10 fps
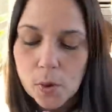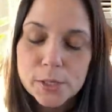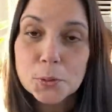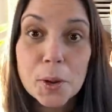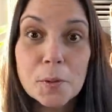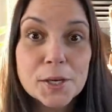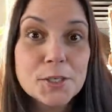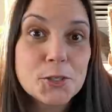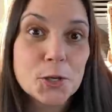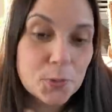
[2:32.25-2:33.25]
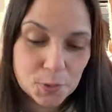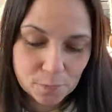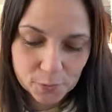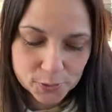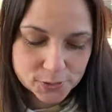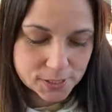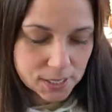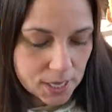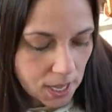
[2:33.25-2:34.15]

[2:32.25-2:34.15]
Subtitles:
What do I want to show you first?